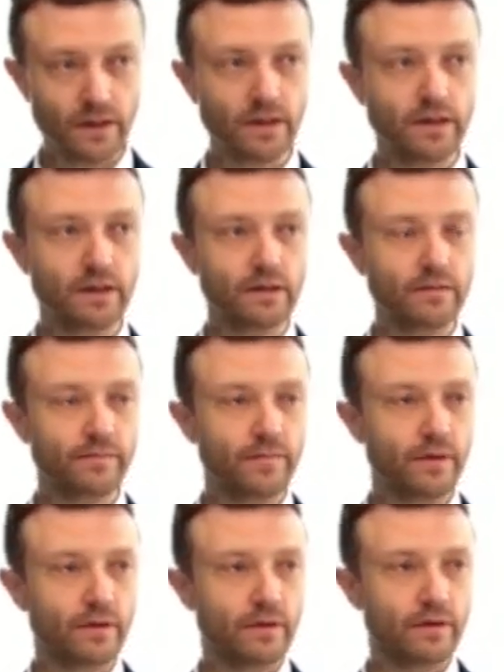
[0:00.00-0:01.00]

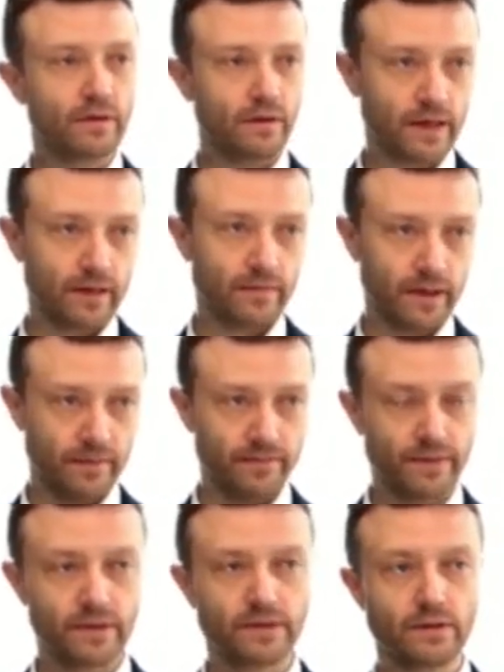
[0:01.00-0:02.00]

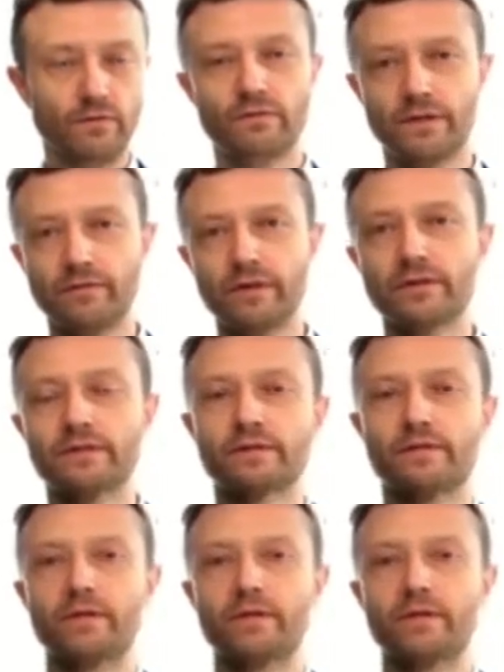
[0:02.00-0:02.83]
So for dividends,